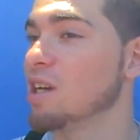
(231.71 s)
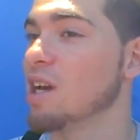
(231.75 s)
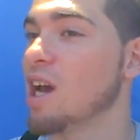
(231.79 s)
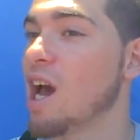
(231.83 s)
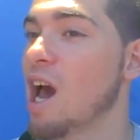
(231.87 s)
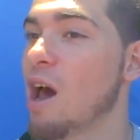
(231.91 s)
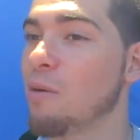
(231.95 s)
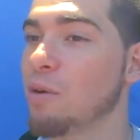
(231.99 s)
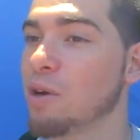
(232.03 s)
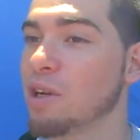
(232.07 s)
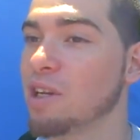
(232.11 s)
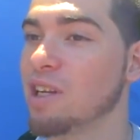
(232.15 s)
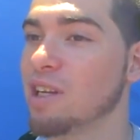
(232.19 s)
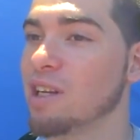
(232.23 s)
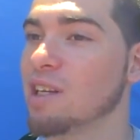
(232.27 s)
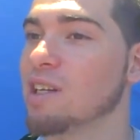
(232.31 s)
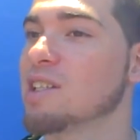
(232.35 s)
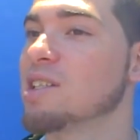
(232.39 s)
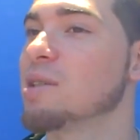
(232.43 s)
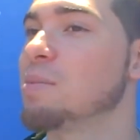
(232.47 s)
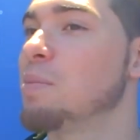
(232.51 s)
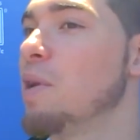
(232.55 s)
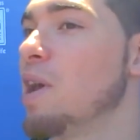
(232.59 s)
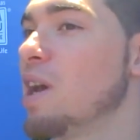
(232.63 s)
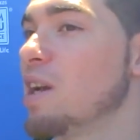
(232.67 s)
I really didn't
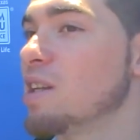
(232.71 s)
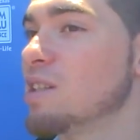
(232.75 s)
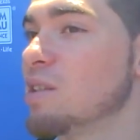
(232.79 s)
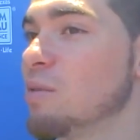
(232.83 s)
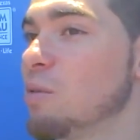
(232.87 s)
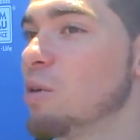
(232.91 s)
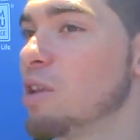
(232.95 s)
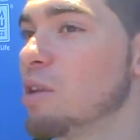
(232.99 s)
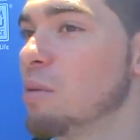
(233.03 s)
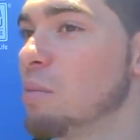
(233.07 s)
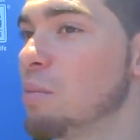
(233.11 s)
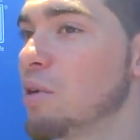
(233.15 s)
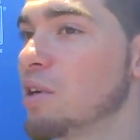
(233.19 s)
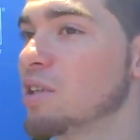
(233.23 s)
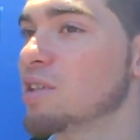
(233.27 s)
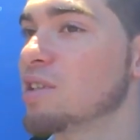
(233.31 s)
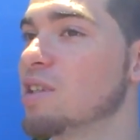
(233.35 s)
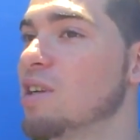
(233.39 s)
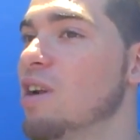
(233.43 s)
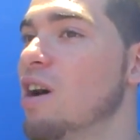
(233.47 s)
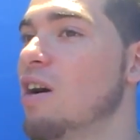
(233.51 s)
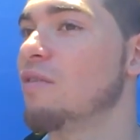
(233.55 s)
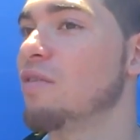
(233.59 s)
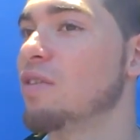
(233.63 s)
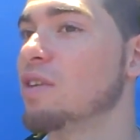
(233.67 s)
expect to run the Princeton
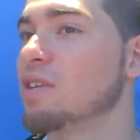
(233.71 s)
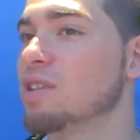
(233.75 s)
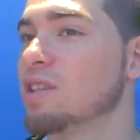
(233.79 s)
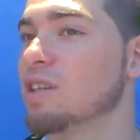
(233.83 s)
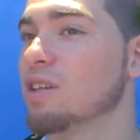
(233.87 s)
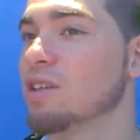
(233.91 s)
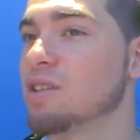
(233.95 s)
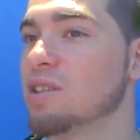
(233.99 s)
offense here.